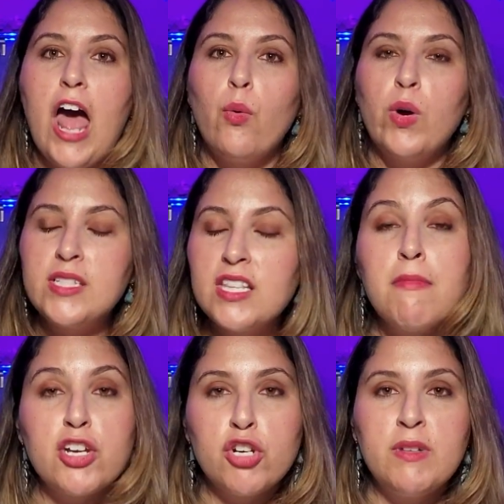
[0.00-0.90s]
And once the
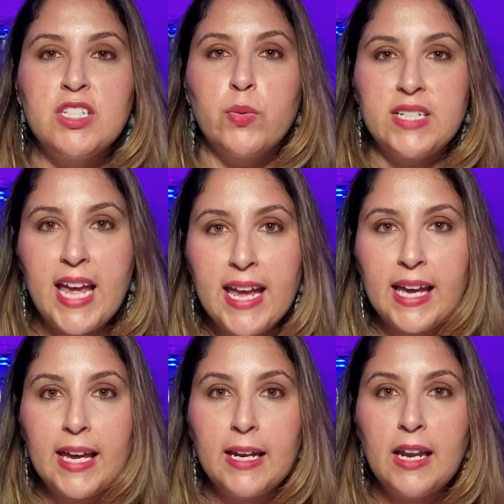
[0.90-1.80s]
measurements were
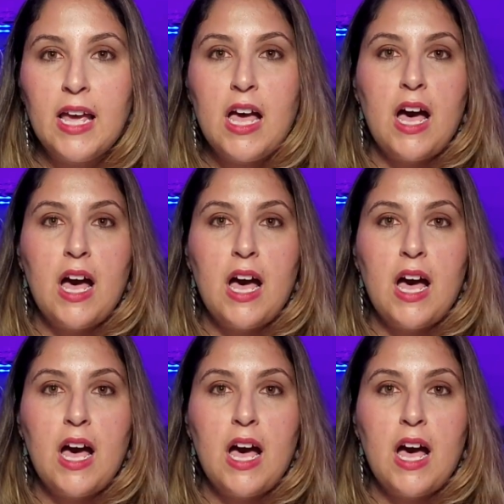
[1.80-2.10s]
taken,